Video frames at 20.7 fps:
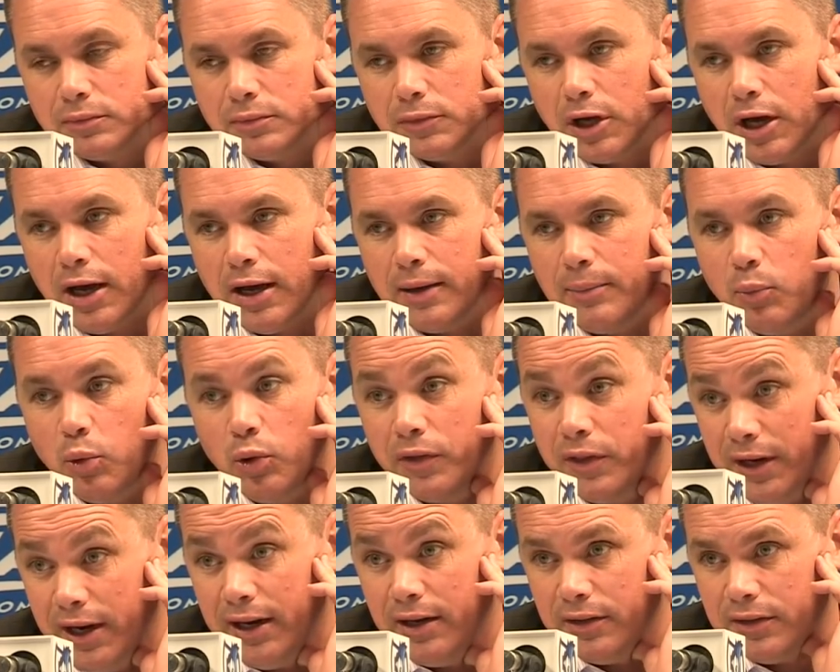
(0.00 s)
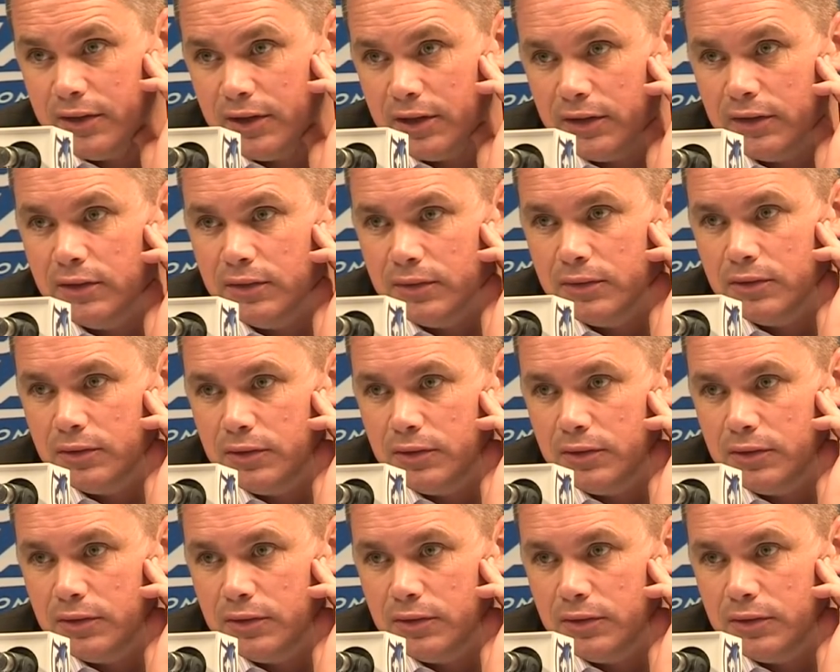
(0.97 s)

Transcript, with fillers: uh, more than anything